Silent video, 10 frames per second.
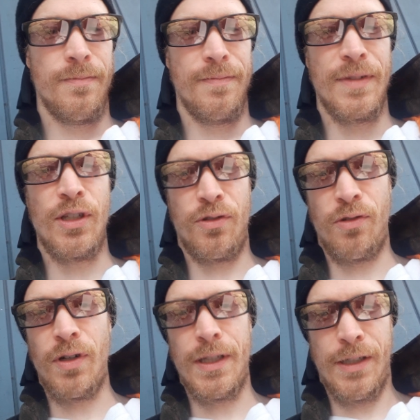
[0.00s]

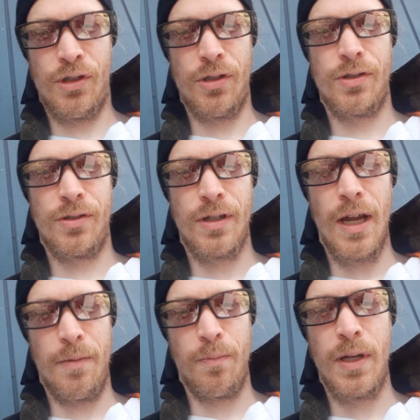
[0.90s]
The religious
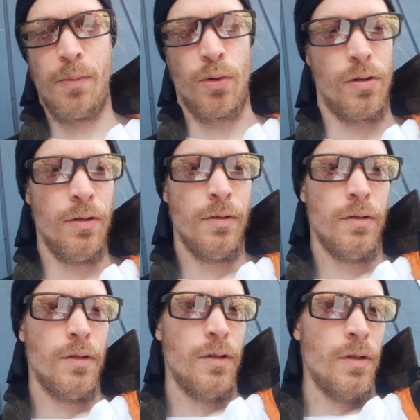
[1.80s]
type people.
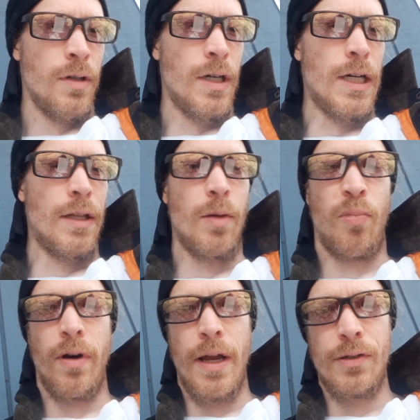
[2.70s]
The
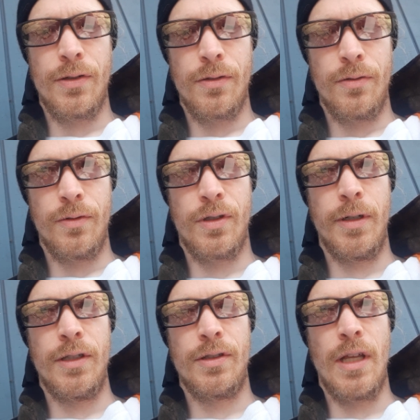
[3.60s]
press, which
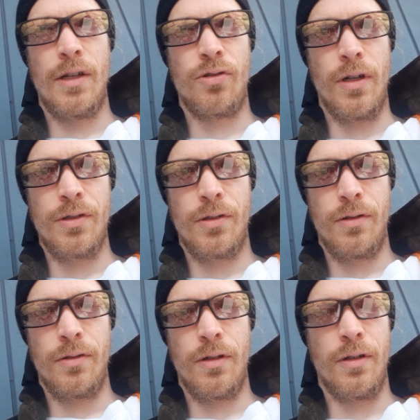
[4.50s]
means they trust
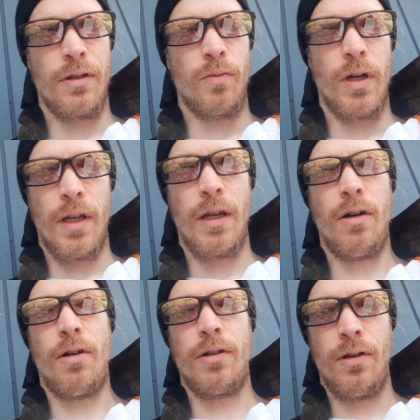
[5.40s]
what they
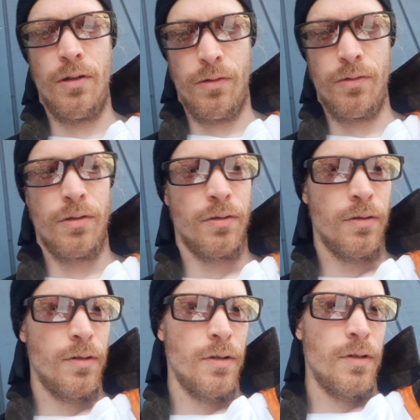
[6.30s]
hear on the news.
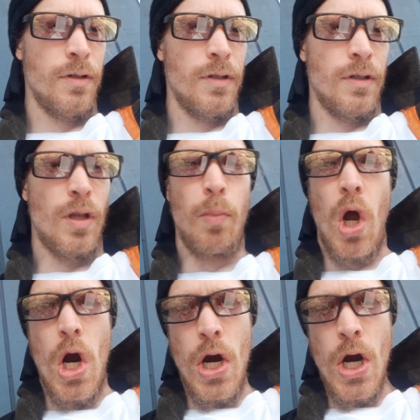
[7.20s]
The
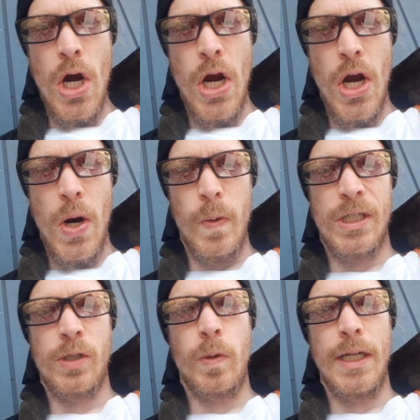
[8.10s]
bar,
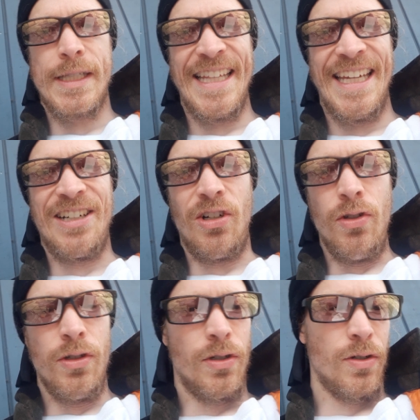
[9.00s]
which is what is
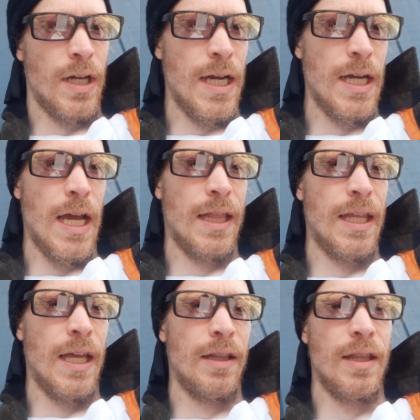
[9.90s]
legal, okay? And
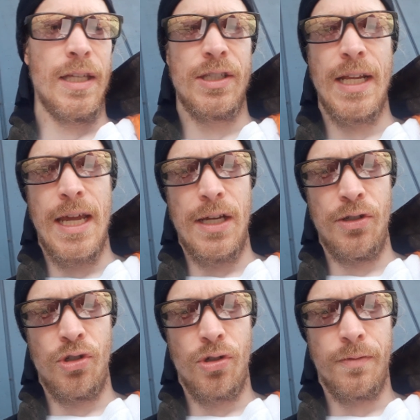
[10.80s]
then the
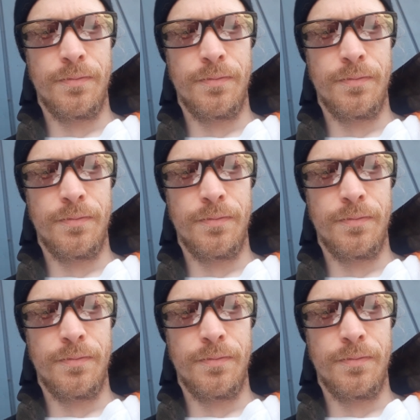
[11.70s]
stage.